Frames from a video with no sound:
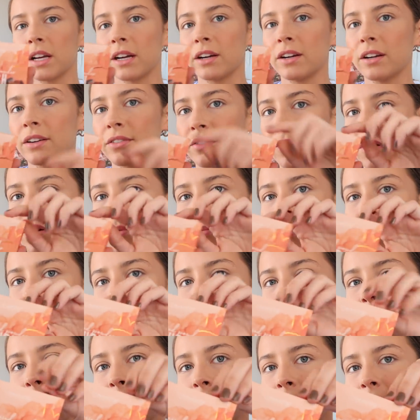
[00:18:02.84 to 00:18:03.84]
I got it from
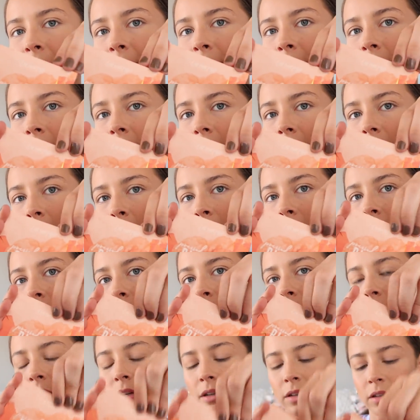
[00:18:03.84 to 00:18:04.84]
um, Colourpop
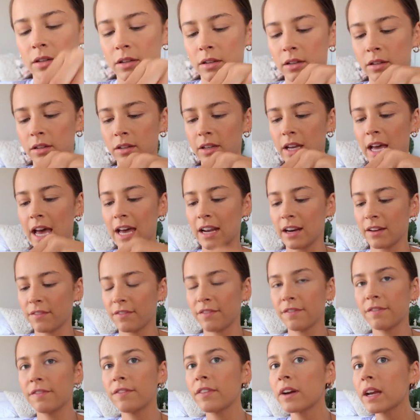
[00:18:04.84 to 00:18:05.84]
and I
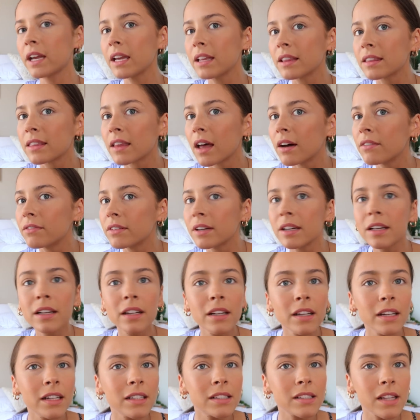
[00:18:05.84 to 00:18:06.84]
freaking love it.
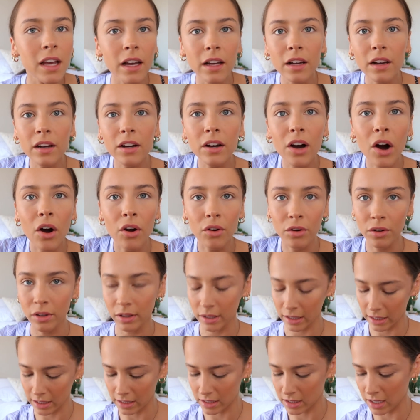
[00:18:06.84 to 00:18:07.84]
It's like a
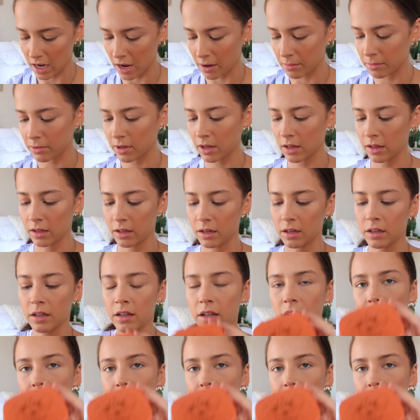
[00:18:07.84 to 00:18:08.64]
corally type colour.